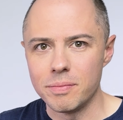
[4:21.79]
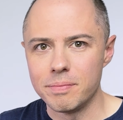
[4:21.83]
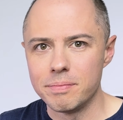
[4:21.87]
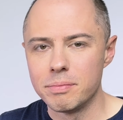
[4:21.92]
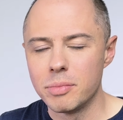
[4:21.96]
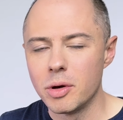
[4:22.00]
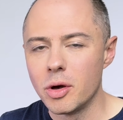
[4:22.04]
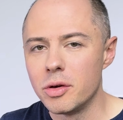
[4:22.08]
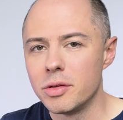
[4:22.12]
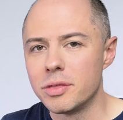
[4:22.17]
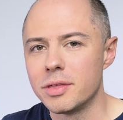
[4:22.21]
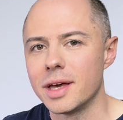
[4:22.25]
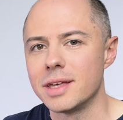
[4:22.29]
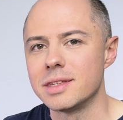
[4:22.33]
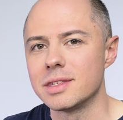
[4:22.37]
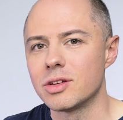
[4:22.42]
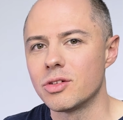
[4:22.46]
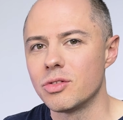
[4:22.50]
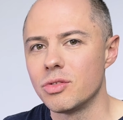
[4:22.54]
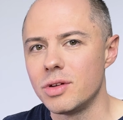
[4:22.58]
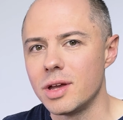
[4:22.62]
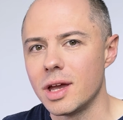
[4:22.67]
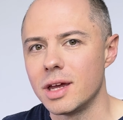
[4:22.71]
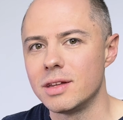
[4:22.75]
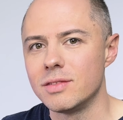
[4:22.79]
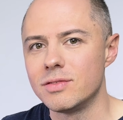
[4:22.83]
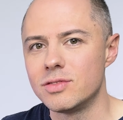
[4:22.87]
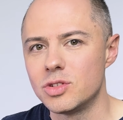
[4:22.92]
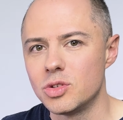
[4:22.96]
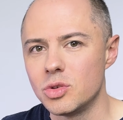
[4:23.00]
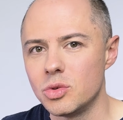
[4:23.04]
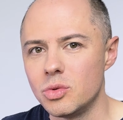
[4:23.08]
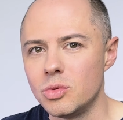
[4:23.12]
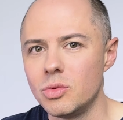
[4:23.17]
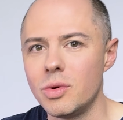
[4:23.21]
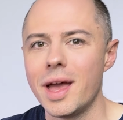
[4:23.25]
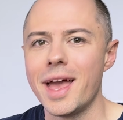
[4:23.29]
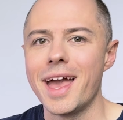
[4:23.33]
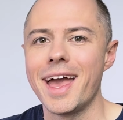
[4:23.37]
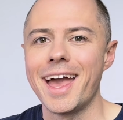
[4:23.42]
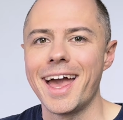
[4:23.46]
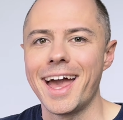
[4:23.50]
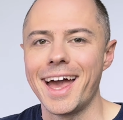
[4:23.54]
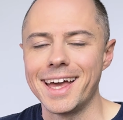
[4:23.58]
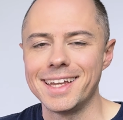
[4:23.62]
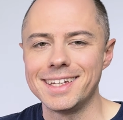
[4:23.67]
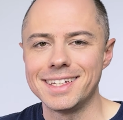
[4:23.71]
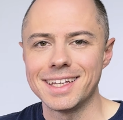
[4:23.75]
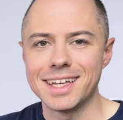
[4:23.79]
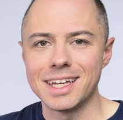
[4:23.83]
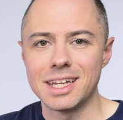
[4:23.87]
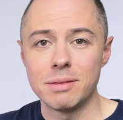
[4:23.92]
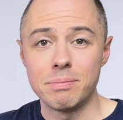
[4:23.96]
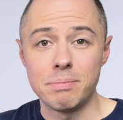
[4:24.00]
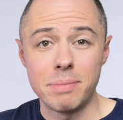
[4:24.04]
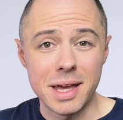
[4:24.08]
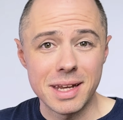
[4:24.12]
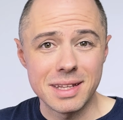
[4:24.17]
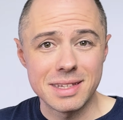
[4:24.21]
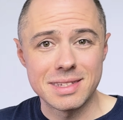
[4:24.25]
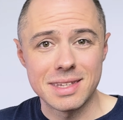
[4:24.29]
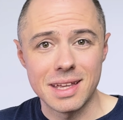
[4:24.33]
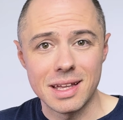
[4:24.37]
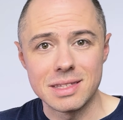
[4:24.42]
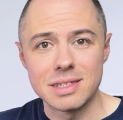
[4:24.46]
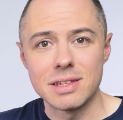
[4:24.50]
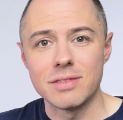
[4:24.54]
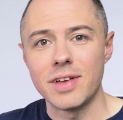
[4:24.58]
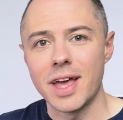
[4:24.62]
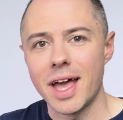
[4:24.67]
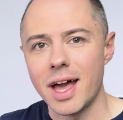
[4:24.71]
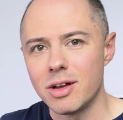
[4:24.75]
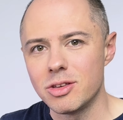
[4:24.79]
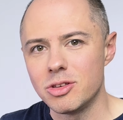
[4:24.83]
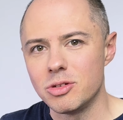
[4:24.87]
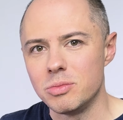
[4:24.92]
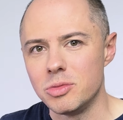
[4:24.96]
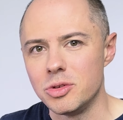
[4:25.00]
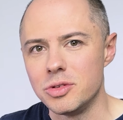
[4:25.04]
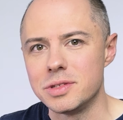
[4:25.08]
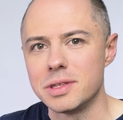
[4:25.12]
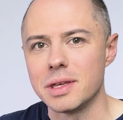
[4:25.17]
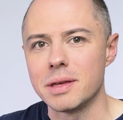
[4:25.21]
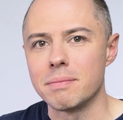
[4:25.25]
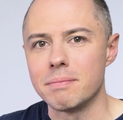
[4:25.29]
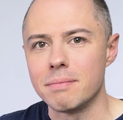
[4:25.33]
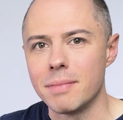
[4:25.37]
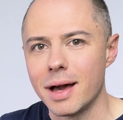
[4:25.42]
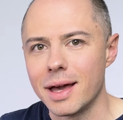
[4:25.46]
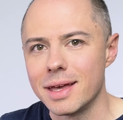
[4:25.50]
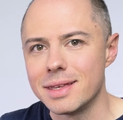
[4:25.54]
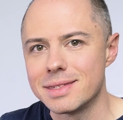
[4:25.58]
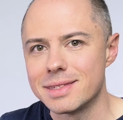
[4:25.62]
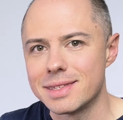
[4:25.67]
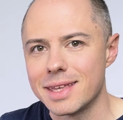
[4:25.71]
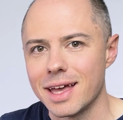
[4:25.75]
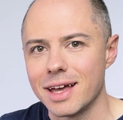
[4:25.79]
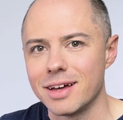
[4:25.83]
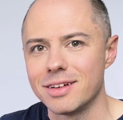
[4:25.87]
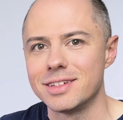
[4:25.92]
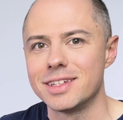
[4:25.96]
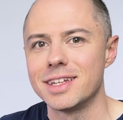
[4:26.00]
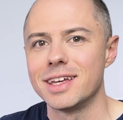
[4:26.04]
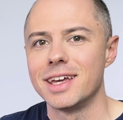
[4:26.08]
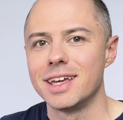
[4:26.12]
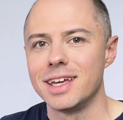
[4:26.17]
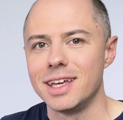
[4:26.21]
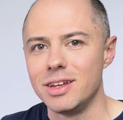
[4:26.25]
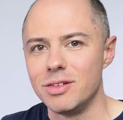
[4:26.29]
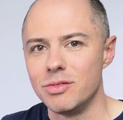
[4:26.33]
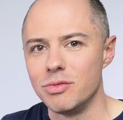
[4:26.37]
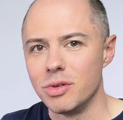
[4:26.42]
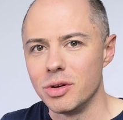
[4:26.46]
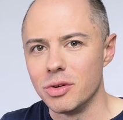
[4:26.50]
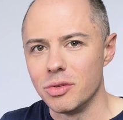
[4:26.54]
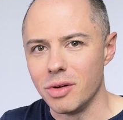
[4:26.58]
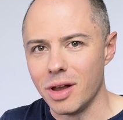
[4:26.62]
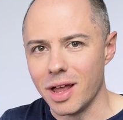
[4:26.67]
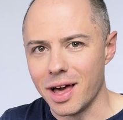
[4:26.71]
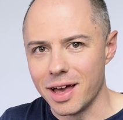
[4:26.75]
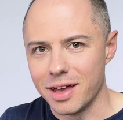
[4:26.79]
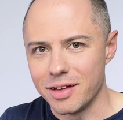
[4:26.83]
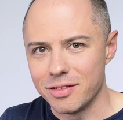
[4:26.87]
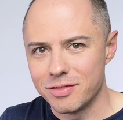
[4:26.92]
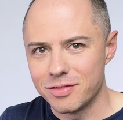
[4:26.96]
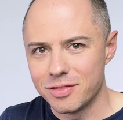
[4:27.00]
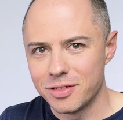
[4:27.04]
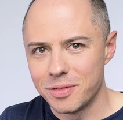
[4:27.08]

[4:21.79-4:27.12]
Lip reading: both as a creative tool and to get a better sense of how your music might sound in real life.